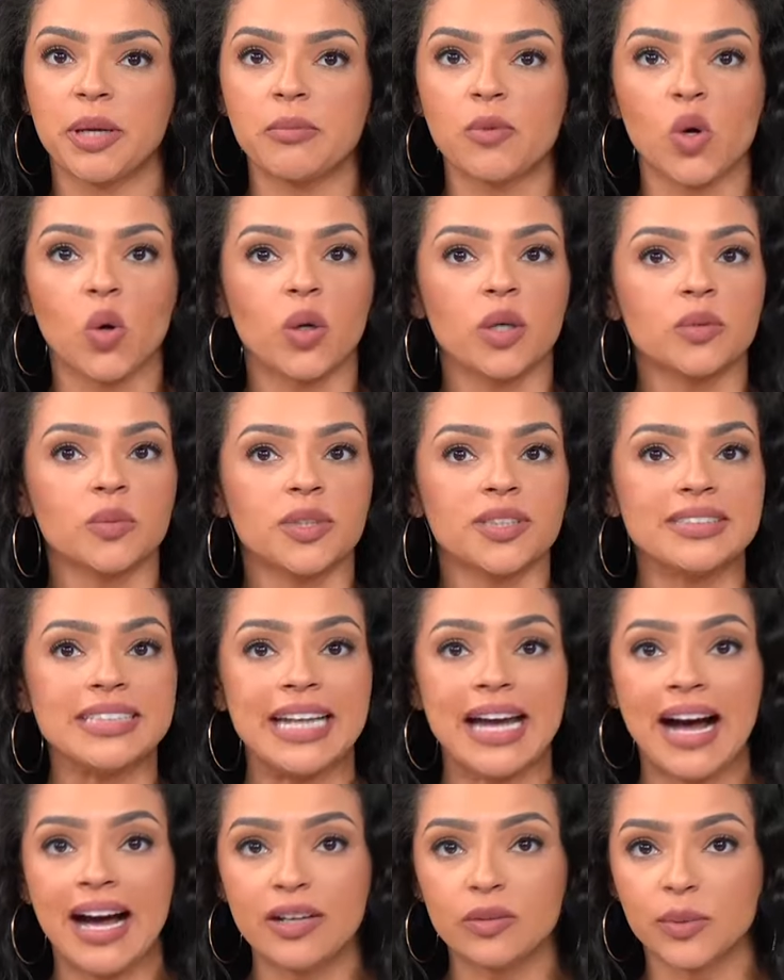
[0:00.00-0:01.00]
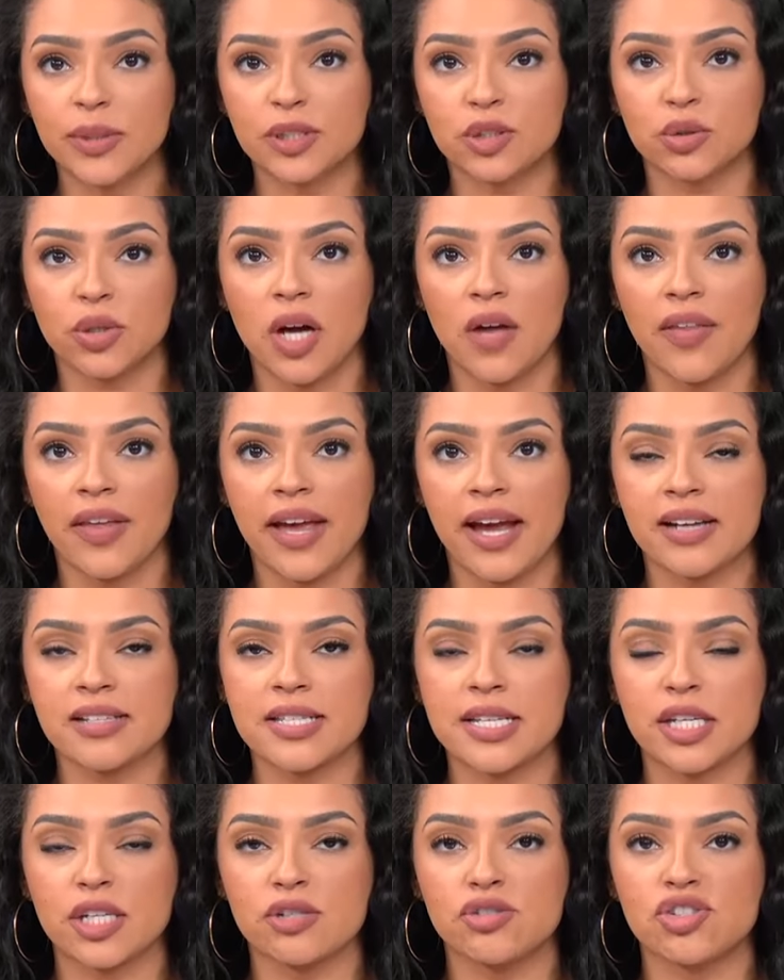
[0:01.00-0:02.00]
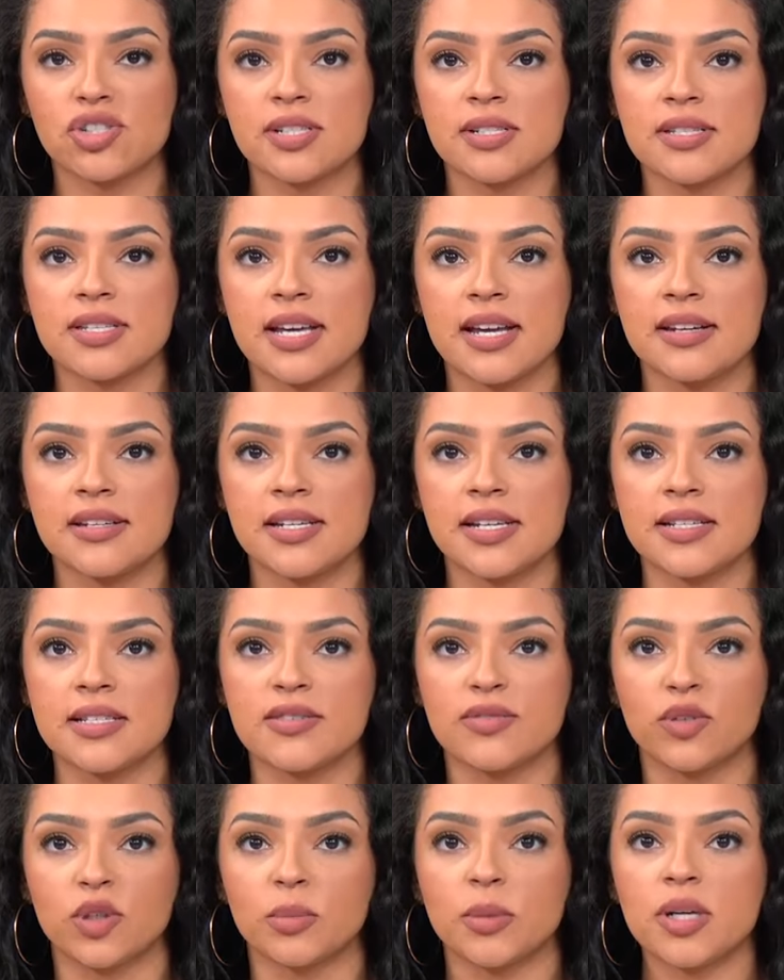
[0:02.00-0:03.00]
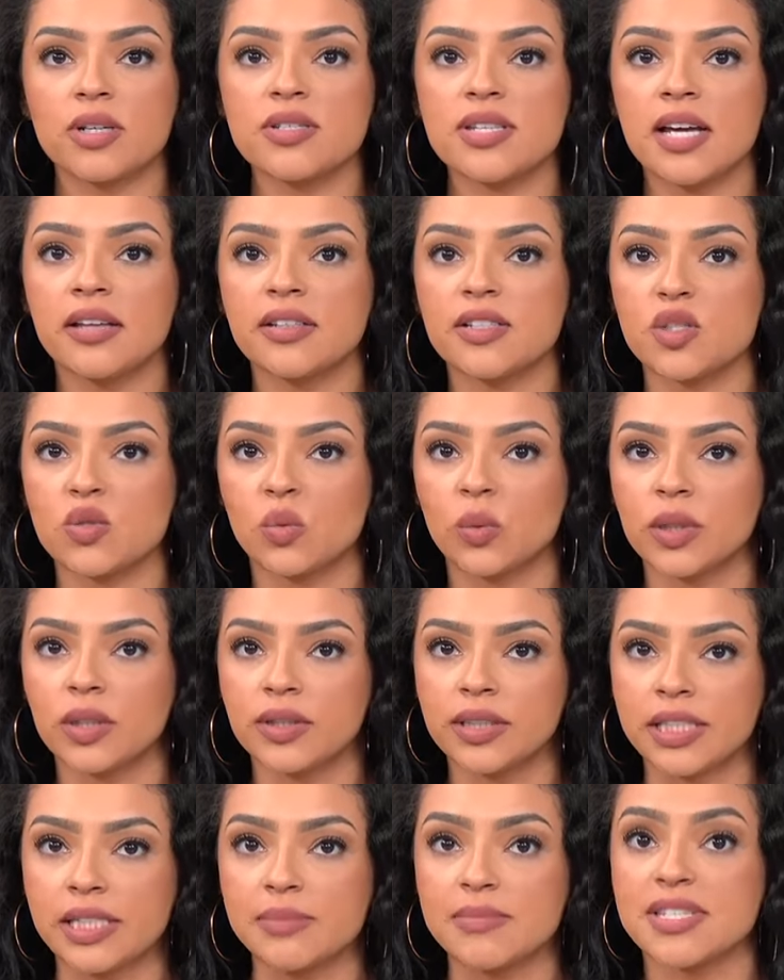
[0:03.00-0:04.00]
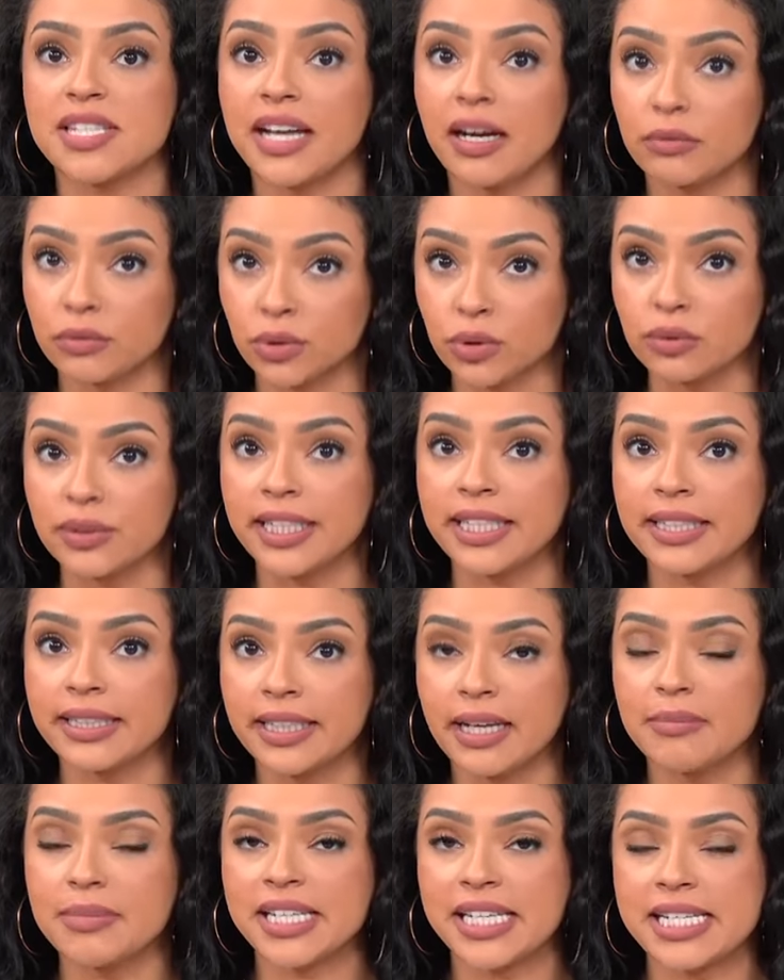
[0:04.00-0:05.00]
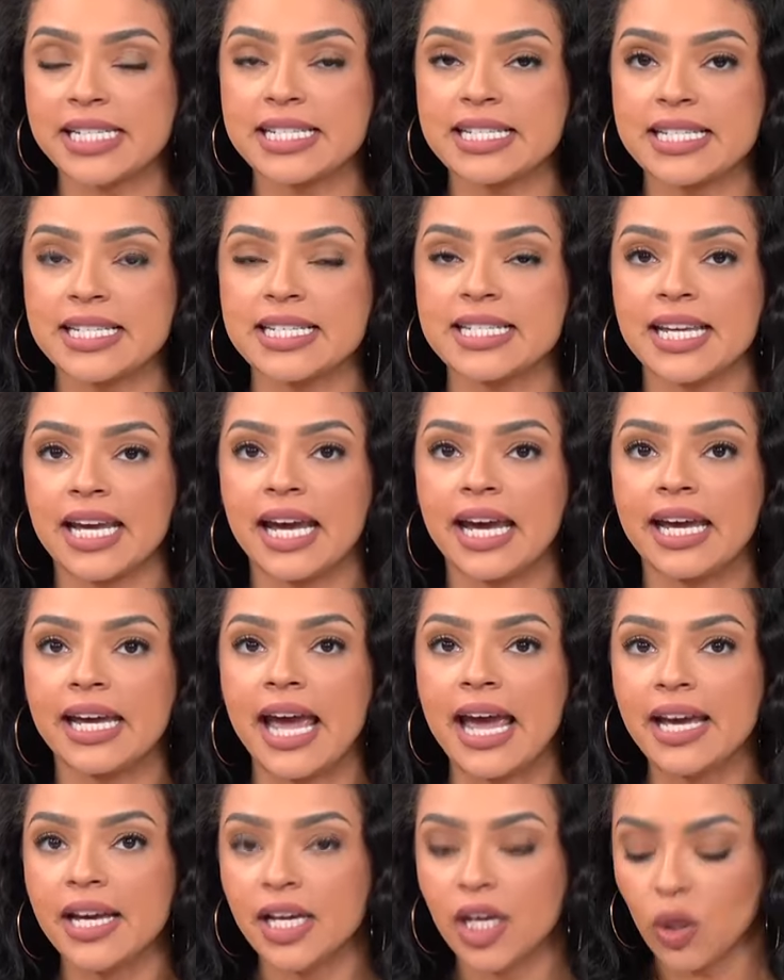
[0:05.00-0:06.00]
Supreme Court will not withdraw the execution sentence for Marcellus Williams. That ruling coming in today.